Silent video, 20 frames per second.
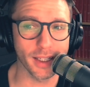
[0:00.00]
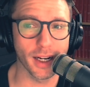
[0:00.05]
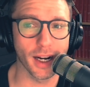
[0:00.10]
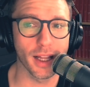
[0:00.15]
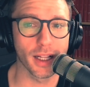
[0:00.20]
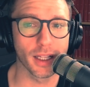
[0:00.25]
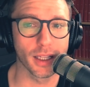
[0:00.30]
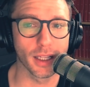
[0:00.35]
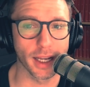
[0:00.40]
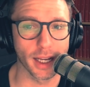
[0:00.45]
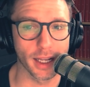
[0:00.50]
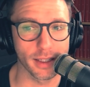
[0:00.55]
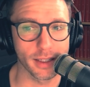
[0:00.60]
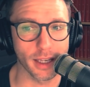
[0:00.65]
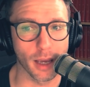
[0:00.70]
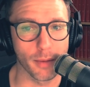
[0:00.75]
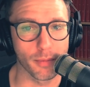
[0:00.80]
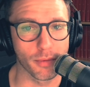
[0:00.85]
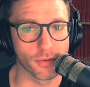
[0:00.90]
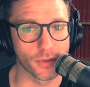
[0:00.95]
kind of the
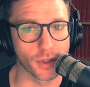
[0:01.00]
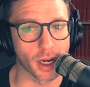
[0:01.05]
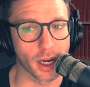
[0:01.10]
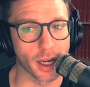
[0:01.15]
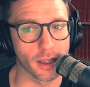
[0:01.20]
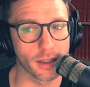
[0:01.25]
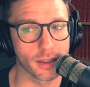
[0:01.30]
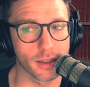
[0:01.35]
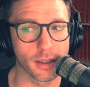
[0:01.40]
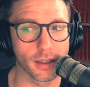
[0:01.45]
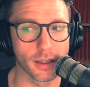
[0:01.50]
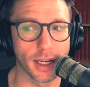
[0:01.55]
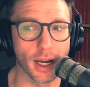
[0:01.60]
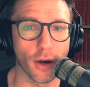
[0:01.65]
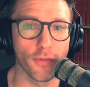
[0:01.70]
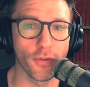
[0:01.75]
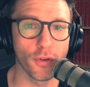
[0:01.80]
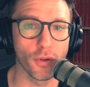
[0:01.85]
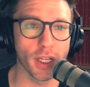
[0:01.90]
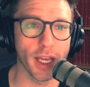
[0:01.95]
landscape of diets. Now,
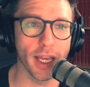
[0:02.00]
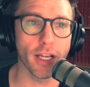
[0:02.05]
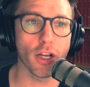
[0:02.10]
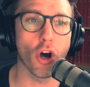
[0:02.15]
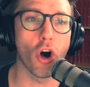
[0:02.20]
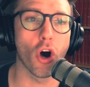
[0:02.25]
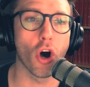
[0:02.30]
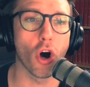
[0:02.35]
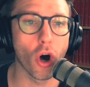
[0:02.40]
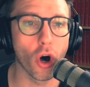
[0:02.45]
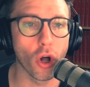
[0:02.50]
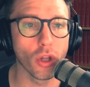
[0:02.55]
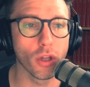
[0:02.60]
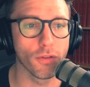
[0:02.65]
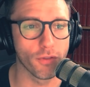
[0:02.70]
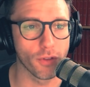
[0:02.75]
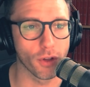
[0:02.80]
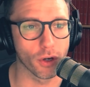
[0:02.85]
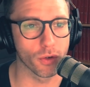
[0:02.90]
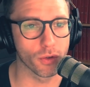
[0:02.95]
if you take all
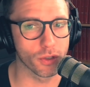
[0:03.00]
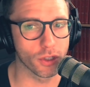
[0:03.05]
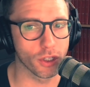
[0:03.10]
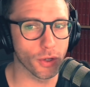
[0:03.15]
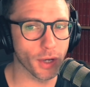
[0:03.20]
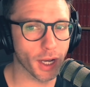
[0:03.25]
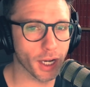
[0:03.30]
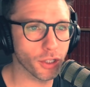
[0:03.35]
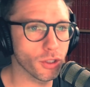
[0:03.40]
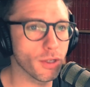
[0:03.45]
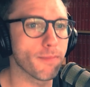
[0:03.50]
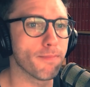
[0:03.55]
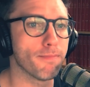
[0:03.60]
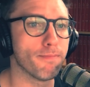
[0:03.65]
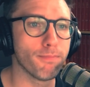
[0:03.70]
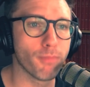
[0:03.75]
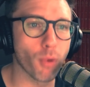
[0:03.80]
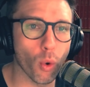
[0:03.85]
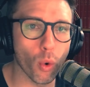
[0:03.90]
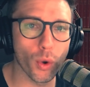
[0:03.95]
of those and you actually
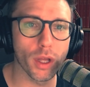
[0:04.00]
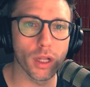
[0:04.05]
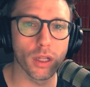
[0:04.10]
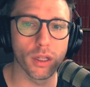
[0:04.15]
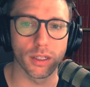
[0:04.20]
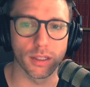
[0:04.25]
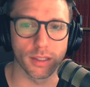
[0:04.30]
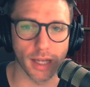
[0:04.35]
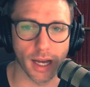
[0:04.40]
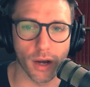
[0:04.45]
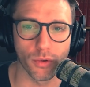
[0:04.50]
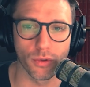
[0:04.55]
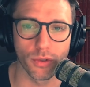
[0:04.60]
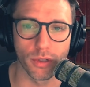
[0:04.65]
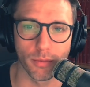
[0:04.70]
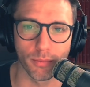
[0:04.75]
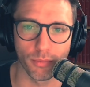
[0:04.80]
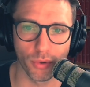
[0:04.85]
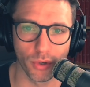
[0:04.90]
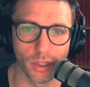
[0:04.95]
boil it down to
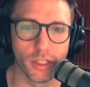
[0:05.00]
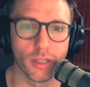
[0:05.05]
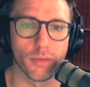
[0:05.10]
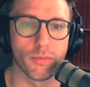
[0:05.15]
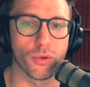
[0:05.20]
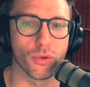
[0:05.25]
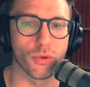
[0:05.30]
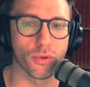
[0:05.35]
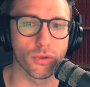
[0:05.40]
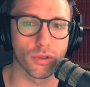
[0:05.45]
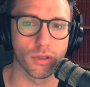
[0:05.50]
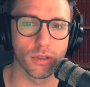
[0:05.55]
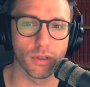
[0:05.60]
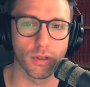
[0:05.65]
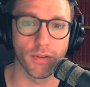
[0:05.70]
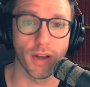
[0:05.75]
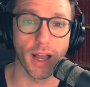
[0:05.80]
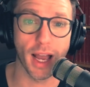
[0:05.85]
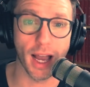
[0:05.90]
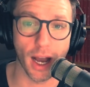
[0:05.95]
the principles
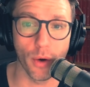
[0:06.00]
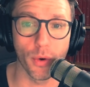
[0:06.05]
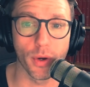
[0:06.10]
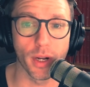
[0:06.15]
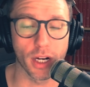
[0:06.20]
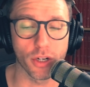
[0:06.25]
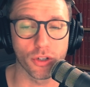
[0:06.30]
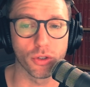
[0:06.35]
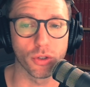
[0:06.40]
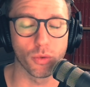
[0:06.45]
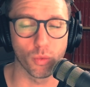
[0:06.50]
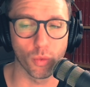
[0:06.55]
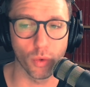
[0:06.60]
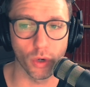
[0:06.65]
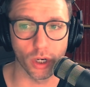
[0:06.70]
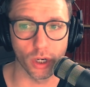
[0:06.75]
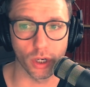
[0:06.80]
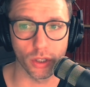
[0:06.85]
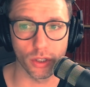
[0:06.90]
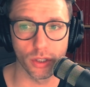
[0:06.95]
of how it actually
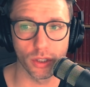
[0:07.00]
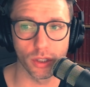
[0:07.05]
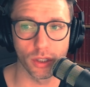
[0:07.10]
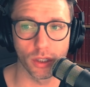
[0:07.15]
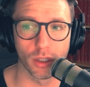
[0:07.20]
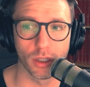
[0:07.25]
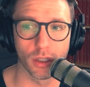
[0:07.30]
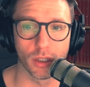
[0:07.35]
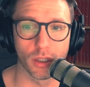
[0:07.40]
works,